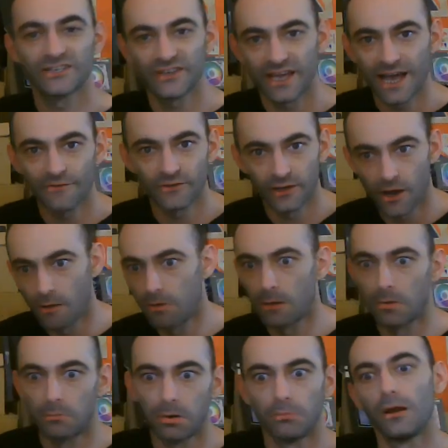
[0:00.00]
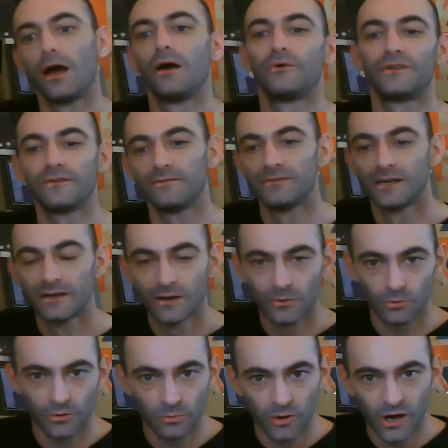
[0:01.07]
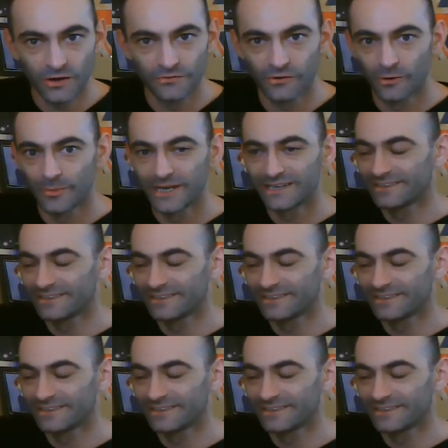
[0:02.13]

They have to go blah blah blah blah with the word vomit.